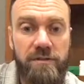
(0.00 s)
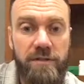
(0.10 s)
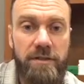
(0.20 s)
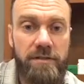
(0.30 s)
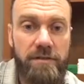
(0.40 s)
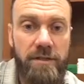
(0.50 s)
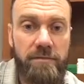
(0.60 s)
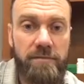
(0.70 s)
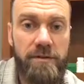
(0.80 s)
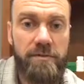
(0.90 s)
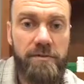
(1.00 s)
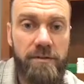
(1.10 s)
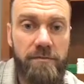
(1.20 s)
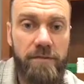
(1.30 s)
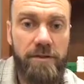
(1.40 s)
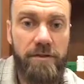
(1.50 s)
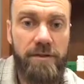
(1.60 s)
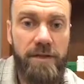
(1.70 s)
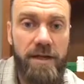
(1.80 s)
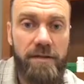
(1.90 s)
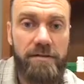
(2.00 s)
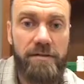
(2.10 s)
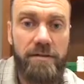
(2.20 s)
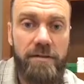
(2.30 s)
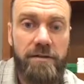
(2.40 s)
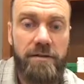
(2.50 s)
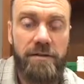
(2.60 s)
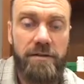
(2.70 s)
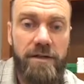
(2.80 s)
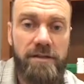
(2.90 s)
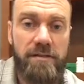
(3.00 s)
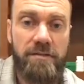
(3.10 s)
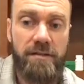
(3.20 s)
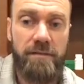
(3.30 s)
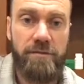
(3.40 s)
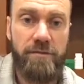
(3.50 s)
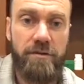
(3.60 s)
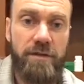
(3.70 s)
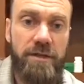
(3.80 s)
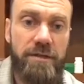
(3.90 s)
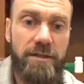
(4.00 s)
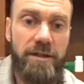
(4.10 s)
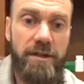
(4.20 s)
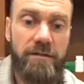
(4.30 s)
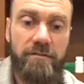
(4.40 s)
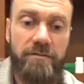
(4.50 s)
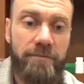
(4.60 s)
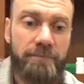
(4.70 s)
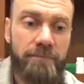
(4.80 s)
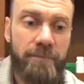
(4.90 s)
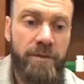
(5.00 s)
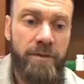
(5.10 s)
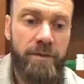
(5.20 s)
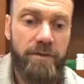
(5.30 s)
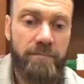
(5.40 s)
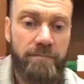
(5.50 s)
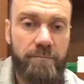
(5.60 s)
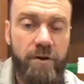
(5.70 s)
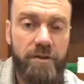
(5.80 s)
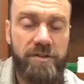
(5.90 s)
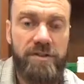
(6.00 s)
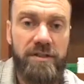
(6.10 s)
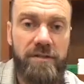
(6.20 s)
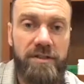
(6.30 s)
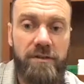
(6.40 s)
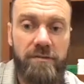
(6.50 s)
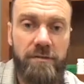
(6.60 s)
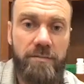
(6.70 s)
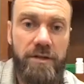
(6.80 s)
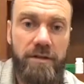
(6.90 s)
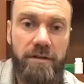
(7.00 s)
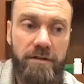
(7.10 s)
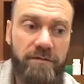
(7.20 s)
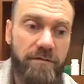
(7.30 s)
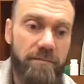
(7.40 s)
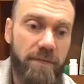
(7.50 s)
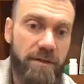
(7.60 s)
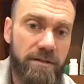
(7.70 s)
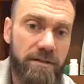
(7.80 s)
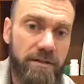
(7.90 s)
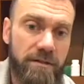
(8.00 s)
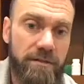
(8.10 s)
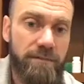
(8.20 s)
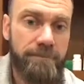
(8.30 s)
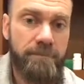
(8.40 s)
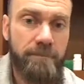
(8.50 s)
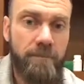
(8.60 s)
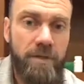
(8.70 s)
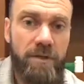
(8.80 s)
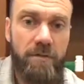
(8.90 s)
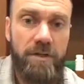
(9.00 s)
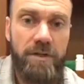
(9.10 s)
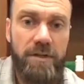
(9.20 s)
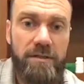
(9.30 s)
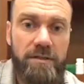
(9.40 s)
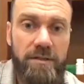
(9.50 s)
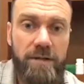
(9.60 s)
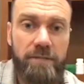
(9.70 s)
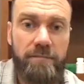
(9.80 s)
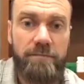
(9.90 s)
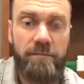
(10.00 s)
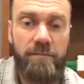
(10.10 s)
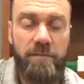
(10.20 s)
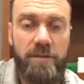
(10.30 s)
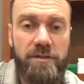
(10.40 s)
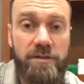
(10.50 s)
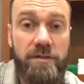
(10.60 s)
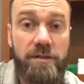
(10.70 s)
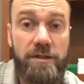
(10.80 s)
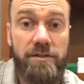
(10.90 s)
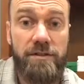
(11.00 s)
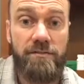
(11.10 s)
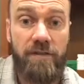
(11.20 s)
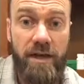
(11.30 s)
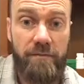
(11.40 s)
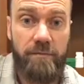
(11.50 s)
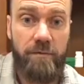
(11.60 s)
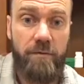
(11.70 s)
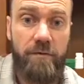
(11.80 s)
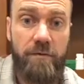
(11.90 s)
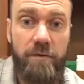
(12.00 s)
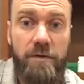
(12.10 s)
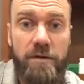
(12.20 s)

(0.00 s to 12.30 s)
enzymes. I use a company called Ness. Ness enzymes are great. They kind of parse things out depending on if you might need, an enzyme that's going to digest fat more, or